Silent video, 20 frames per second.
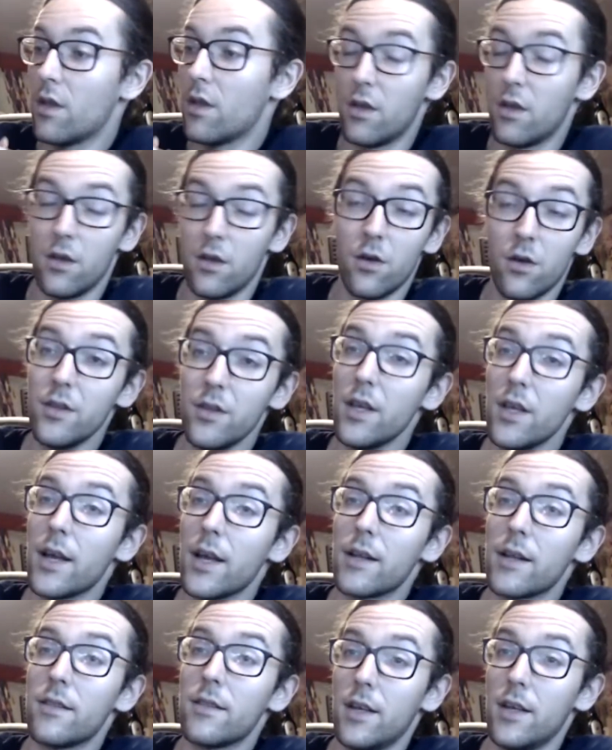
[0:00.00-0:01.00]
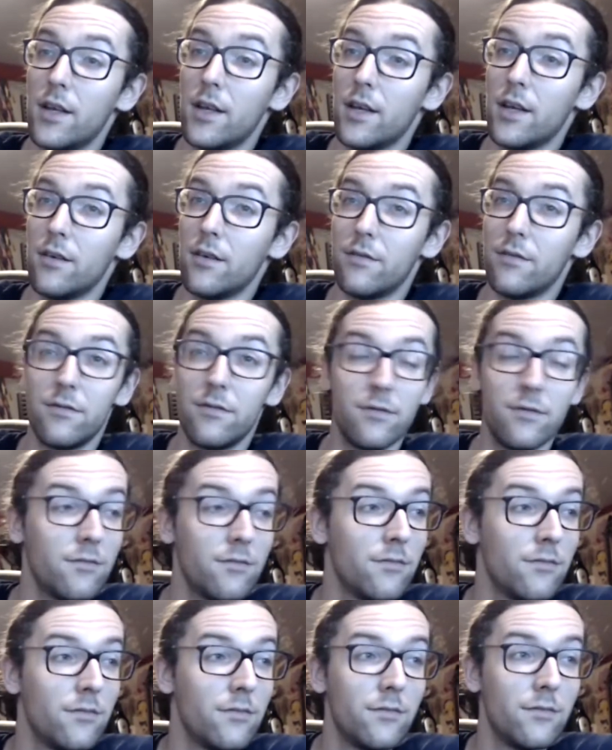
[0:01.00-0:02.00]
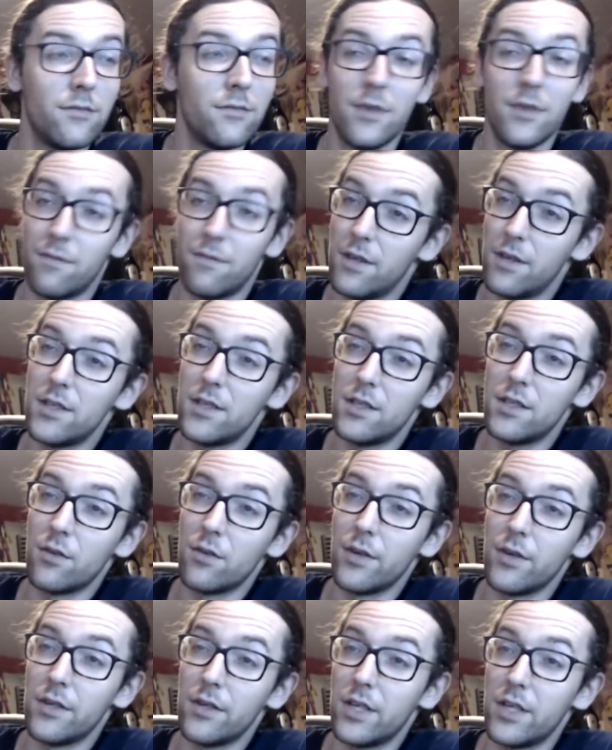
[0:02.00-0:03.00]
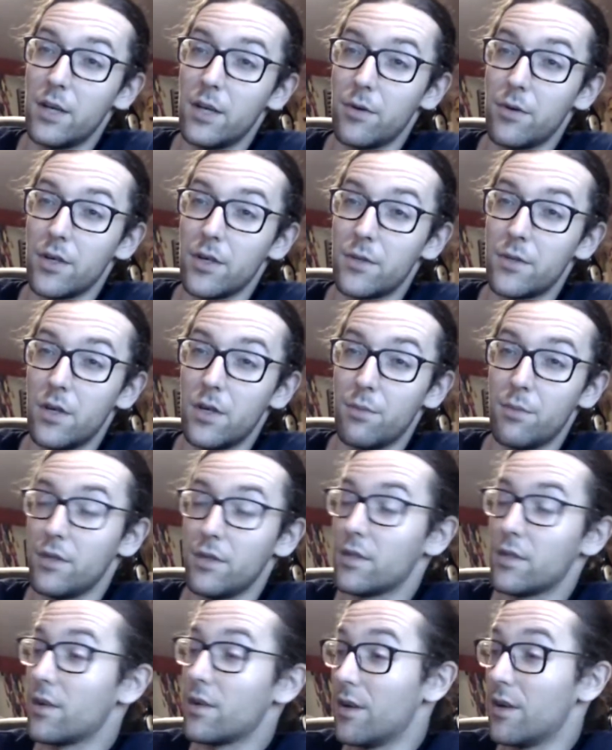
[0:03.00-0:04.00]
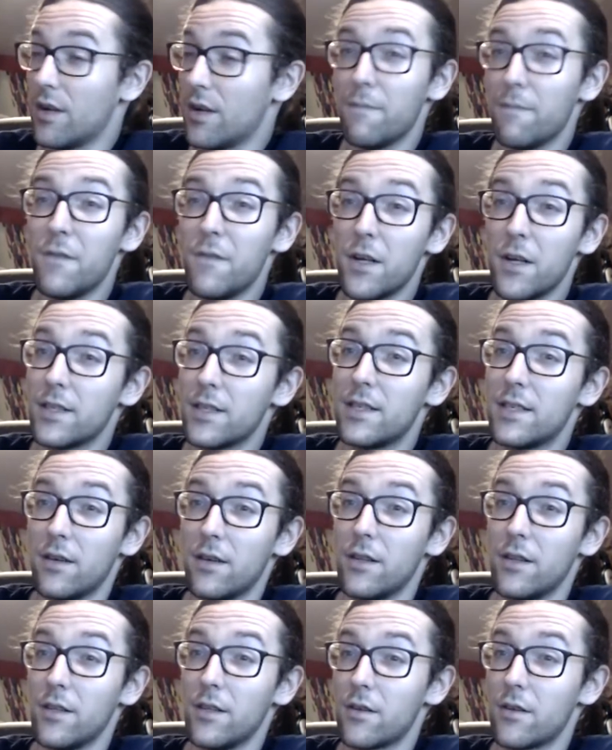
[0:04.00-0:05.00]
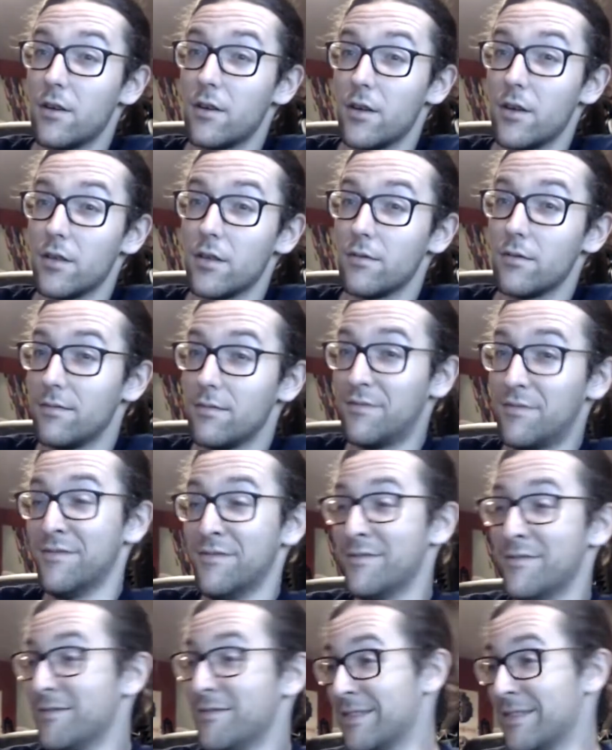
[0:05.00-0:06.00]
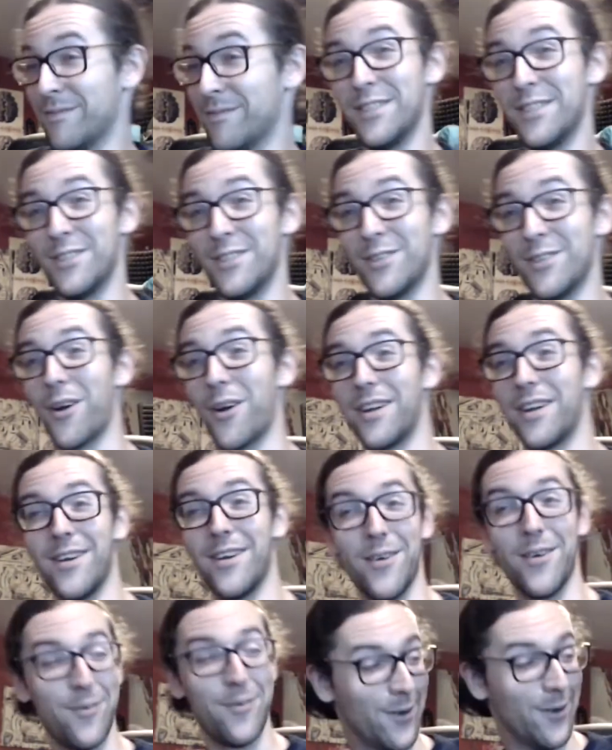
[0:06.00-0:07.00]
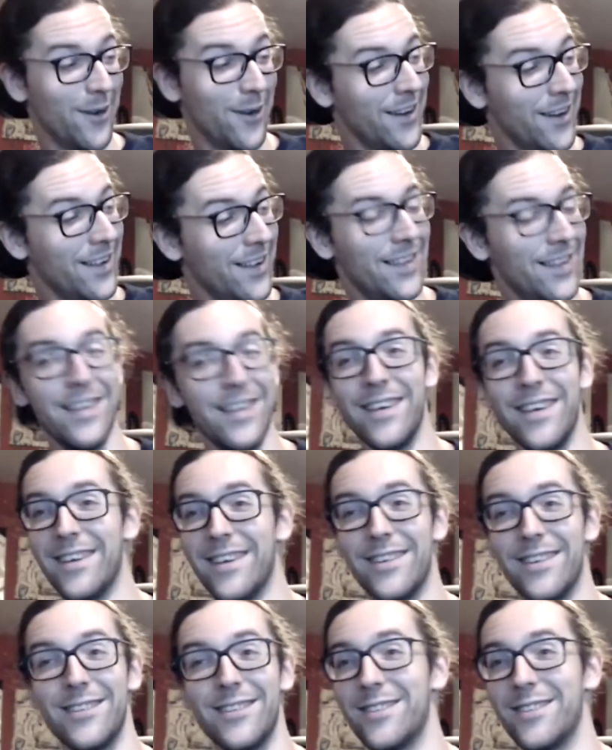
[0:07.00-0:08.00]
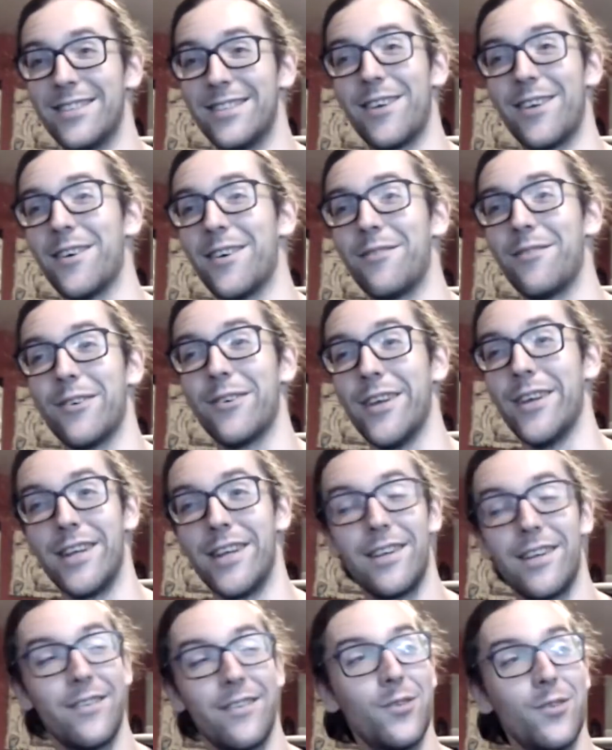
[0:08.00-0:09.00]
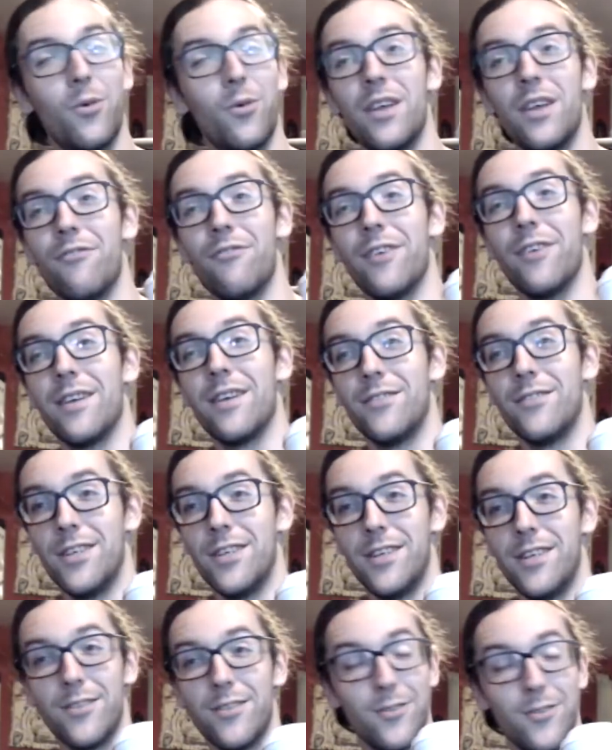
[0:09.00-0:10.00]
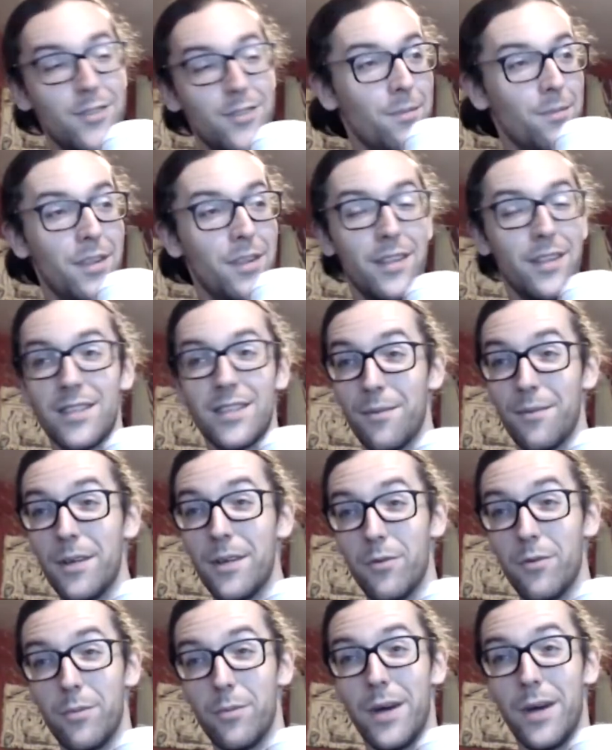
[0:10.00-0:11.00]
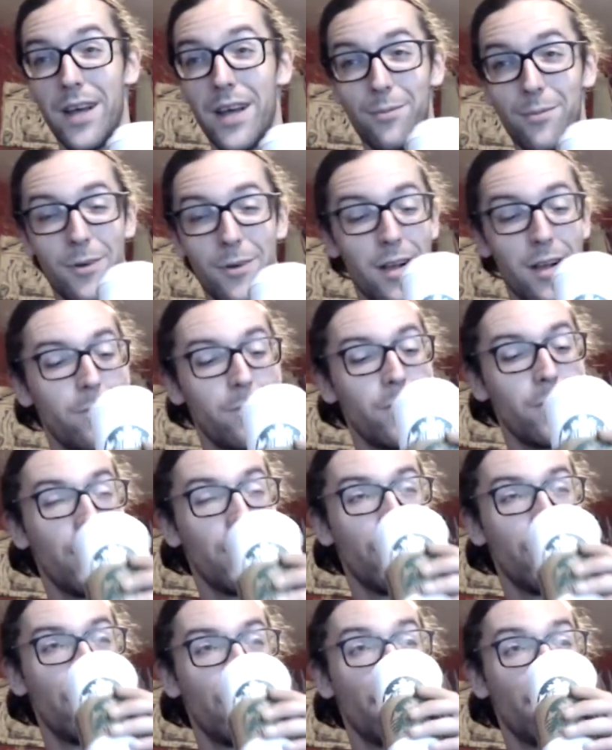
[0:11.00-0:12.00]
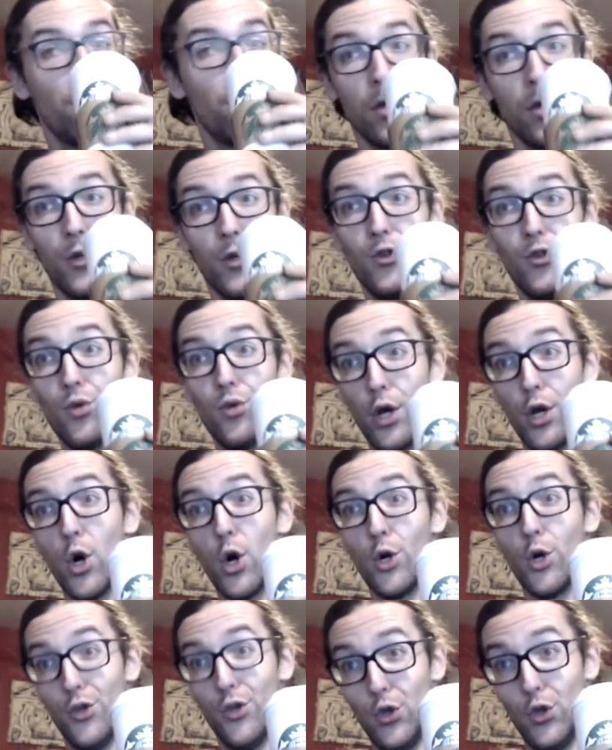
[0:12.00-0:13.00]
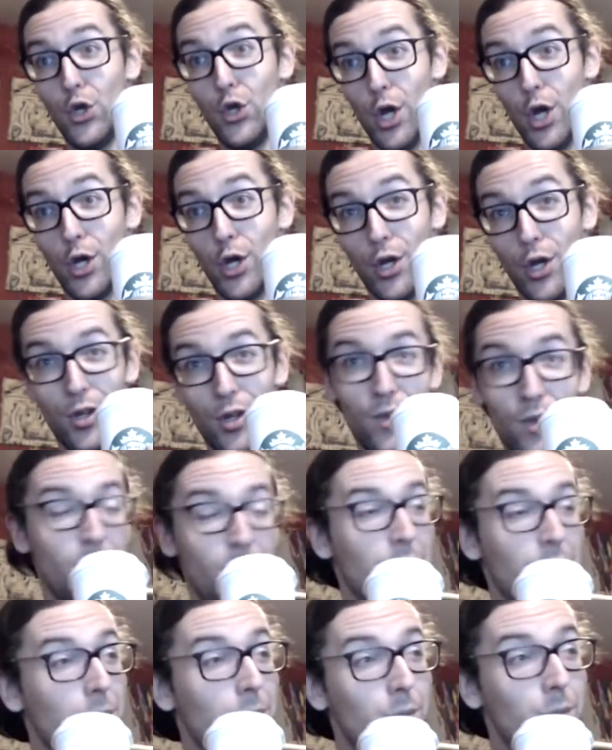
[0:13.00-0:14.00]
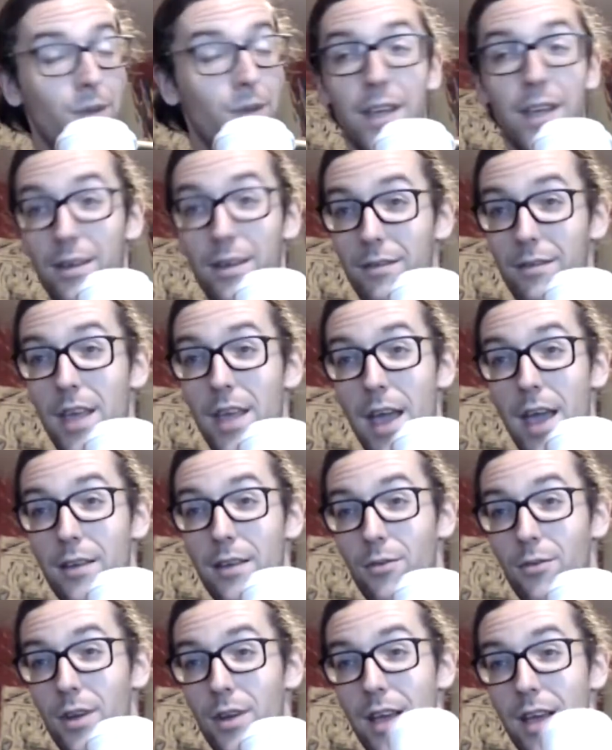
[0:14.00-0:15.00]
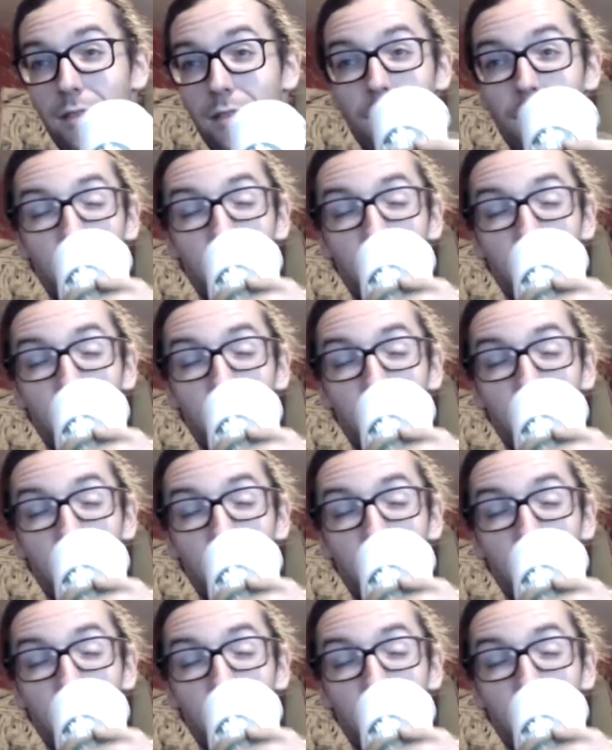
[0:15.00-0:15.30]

One thing I can think of, if this isn't a real Type R swap in this car, I'm fucking selling this car. Starting over. Just sell it for like 25 G's or something. Somebody would buy it probably. Be like, dude, that car's sick. Be like, yeah, you can have it.